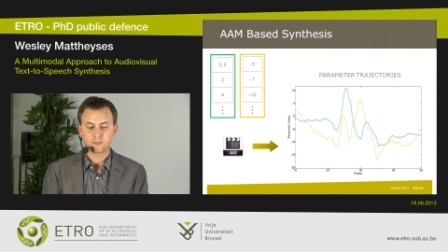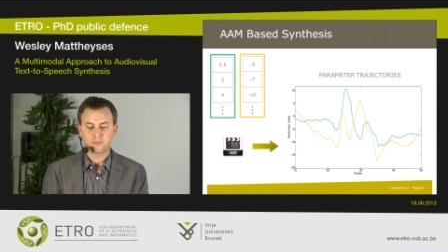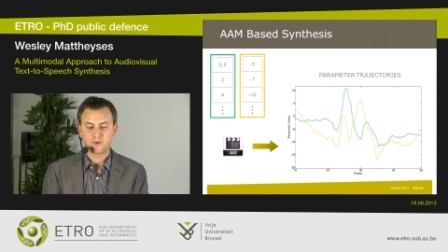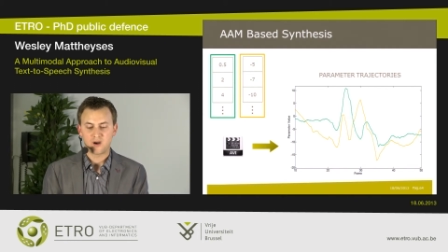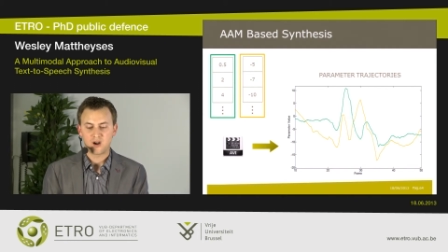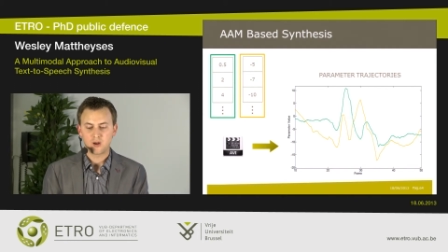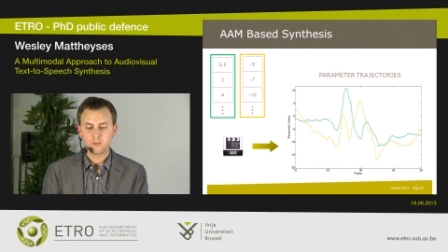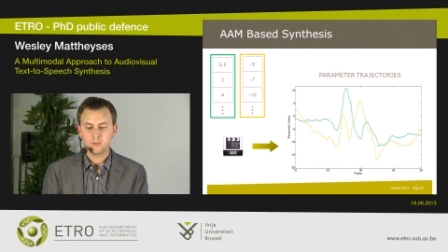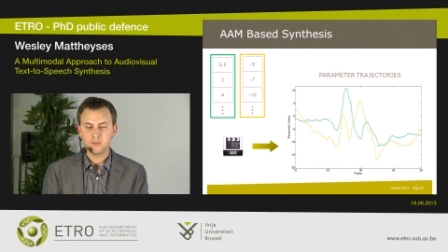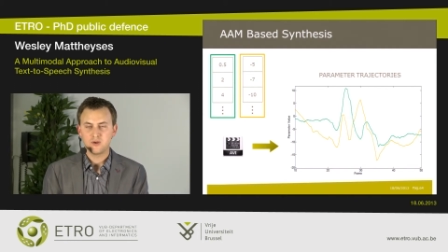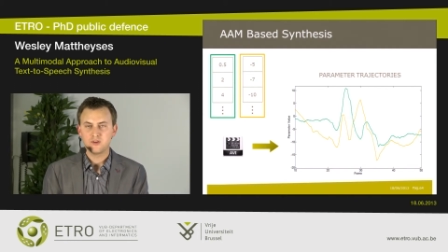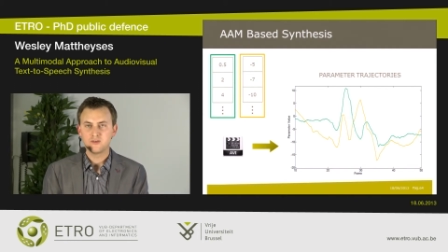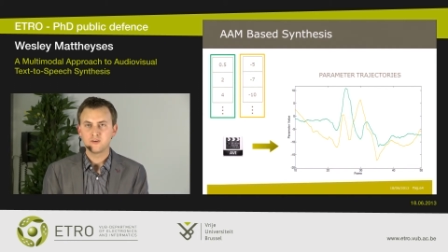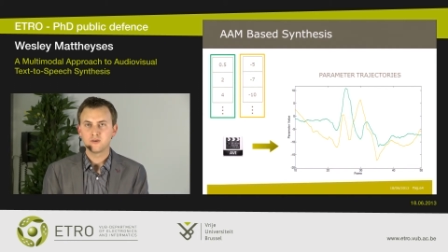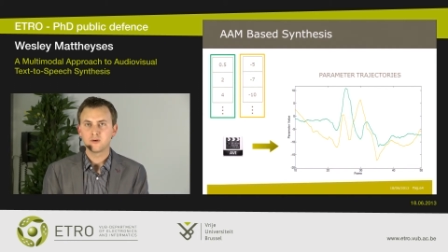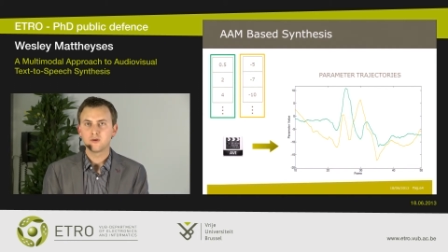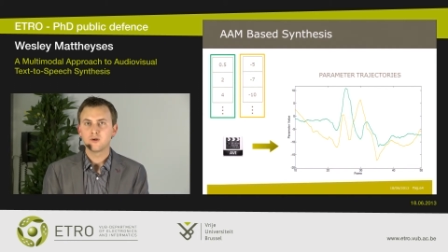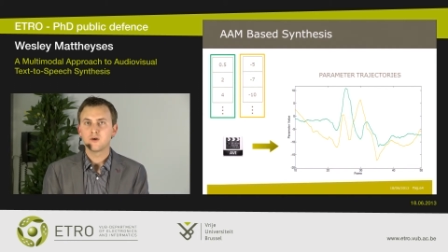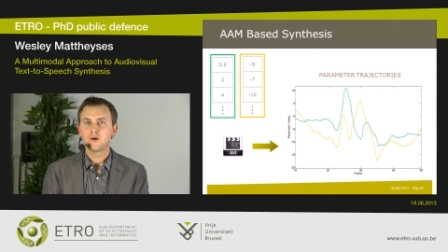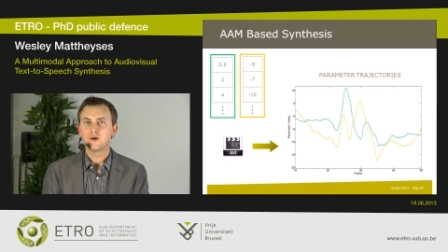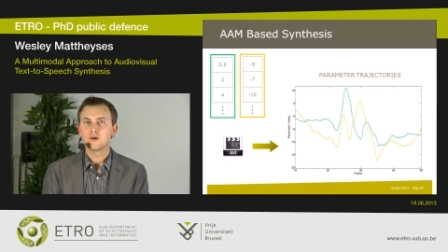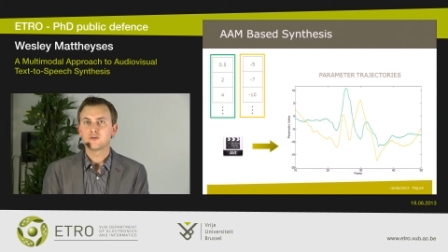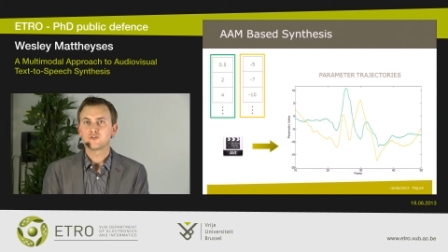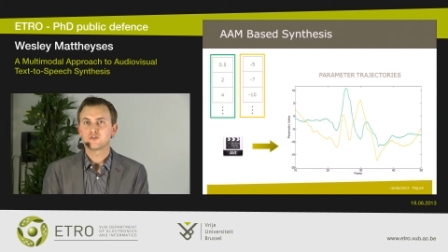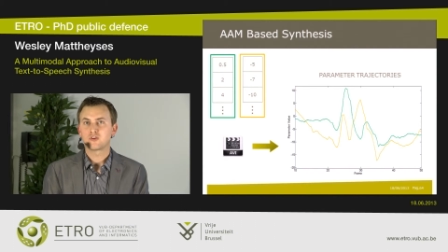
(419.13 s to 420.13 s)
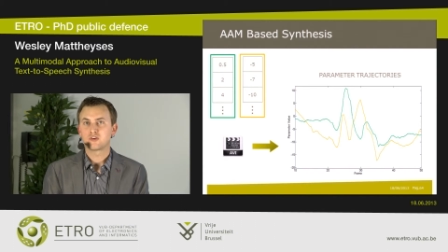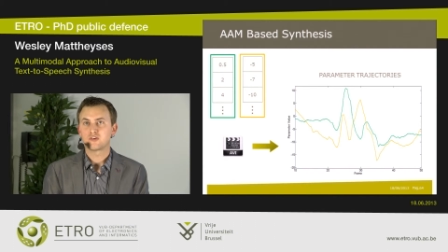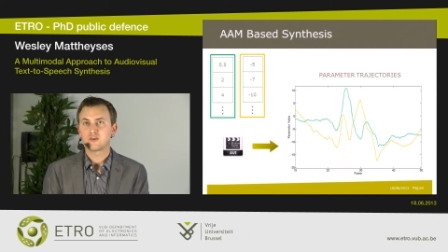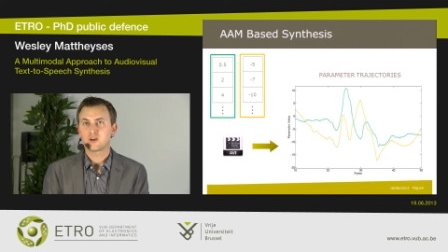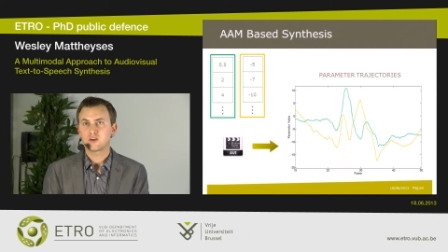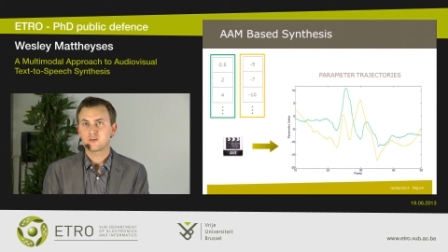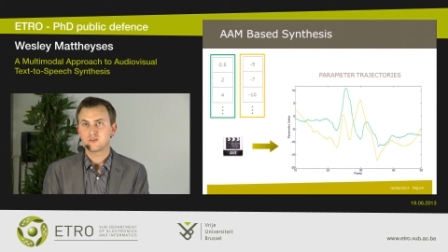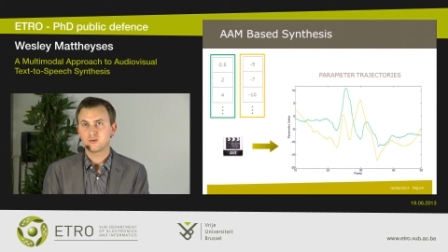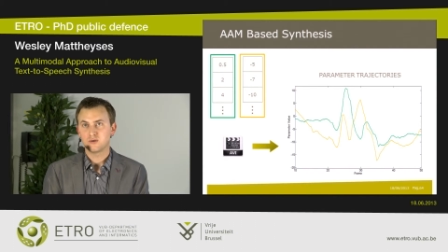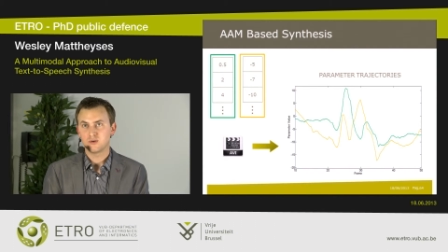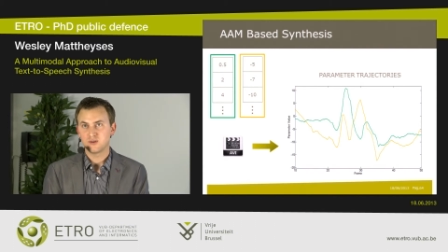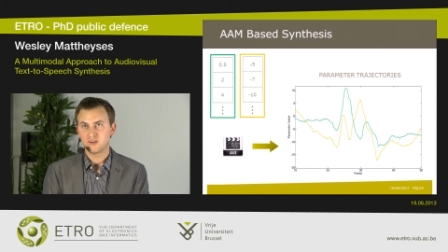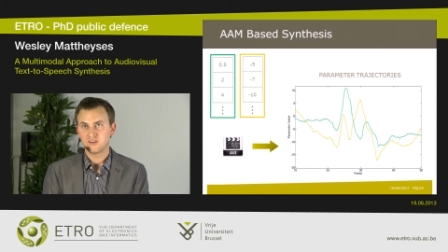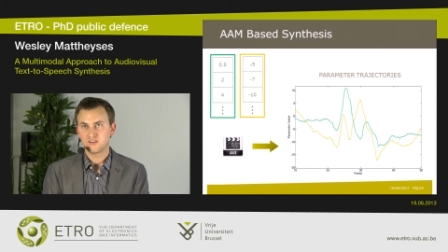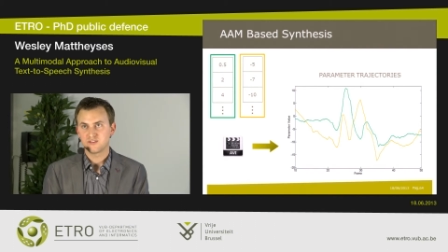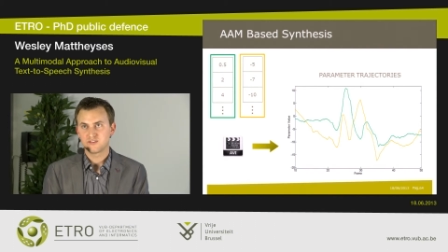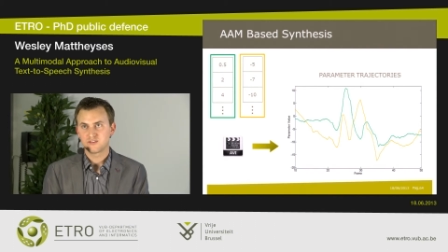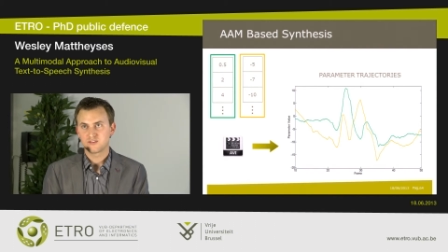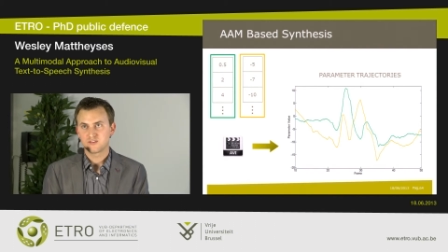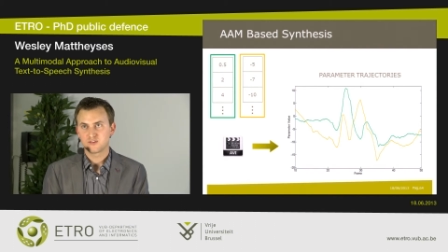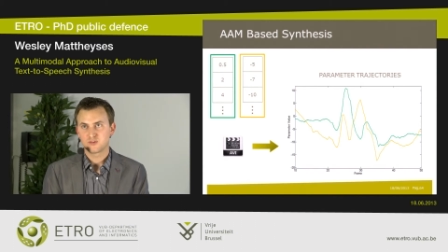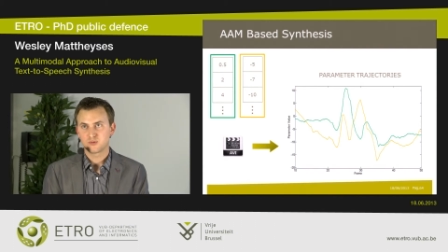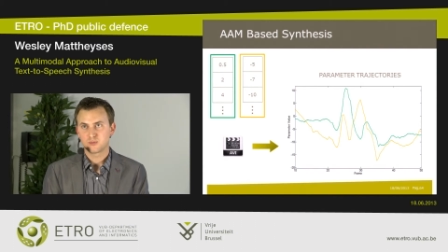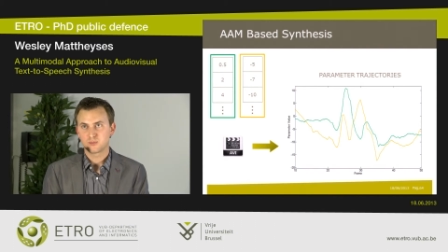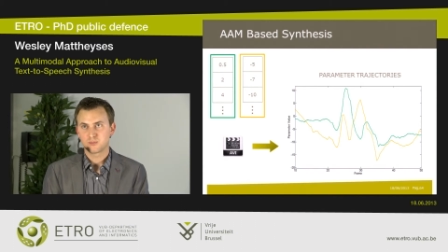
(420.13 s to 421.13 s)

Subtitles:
parameter trajectories.